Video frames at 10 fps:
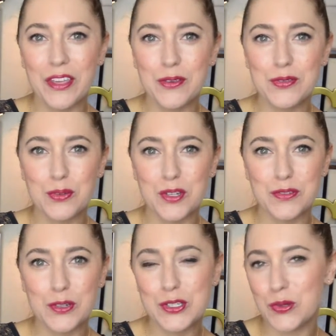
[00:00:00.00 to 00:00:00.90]
Thank you so
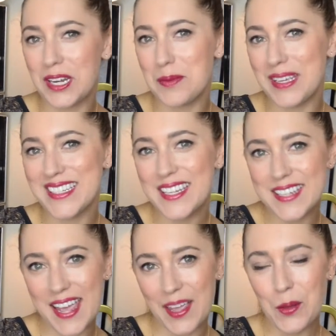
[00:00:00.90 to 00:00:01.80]
much for joining me
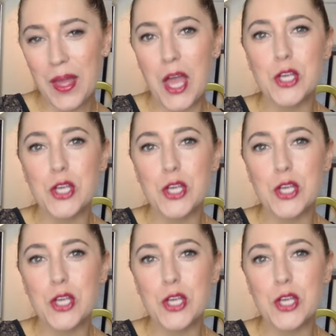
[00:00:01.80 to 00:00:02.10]
today.